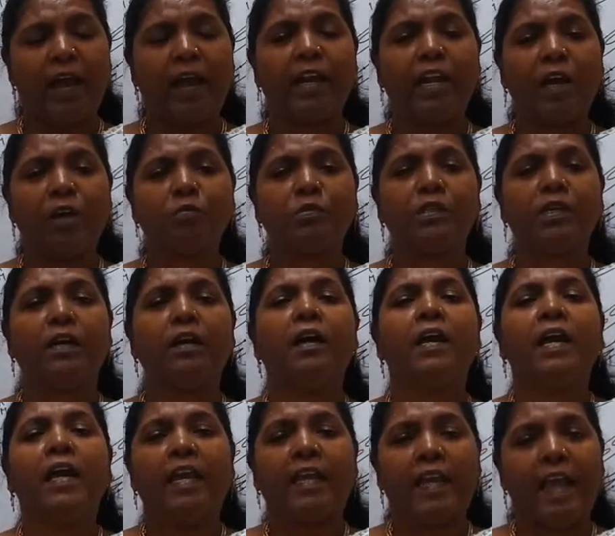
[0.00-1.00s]
allow
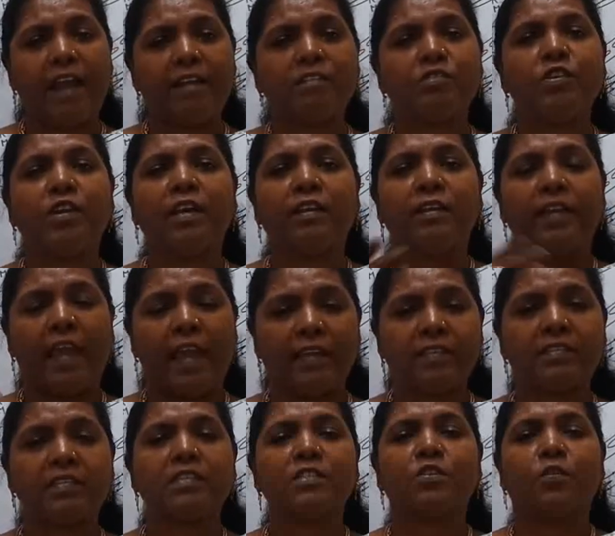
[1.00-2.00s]
the entry and
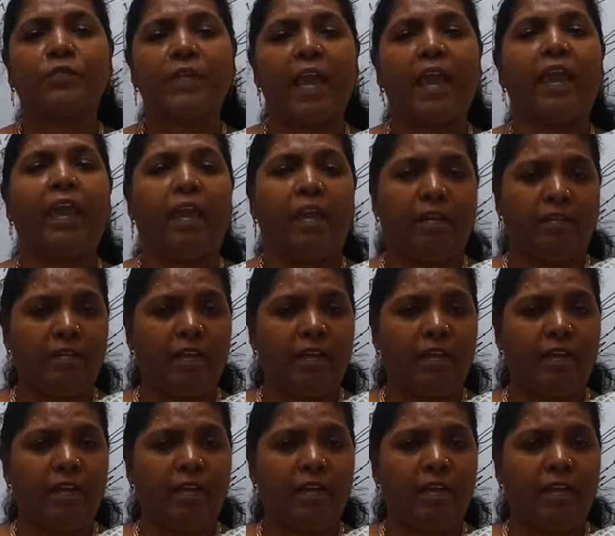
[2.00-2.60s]
exit of the air